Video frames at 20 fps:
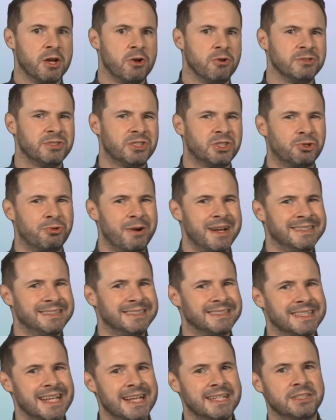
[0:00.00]
Because
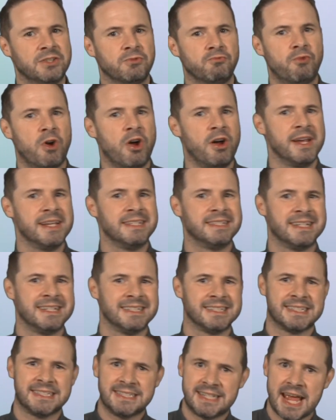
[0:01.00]
trends tend to rise in
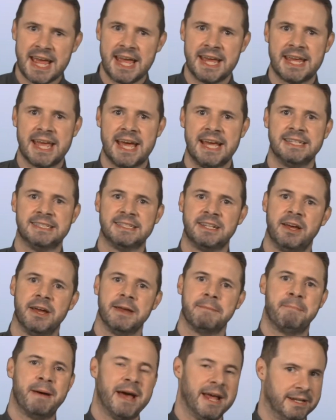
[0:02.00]
a
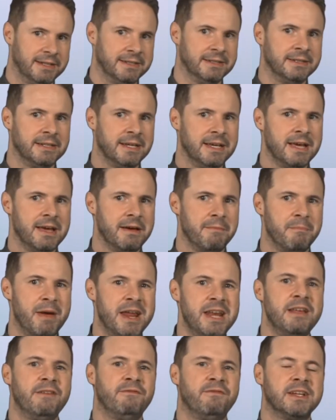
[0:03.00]
staircase-like pattern,
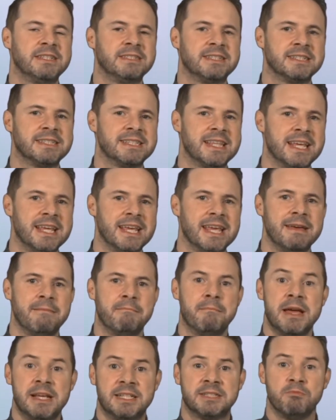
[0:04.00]
many investors think
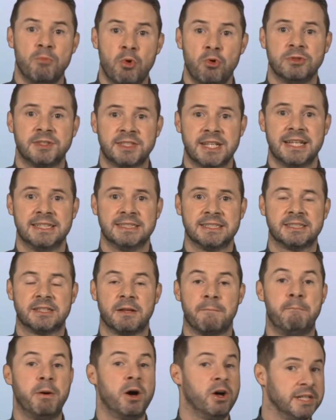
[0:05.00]
it makes more sense
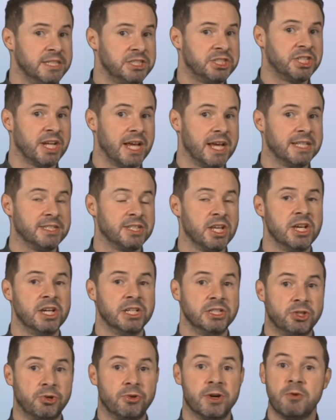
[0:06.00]
to buy shares
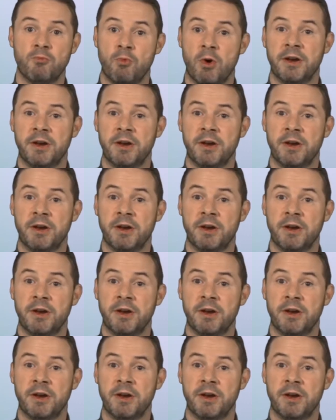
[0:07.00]
during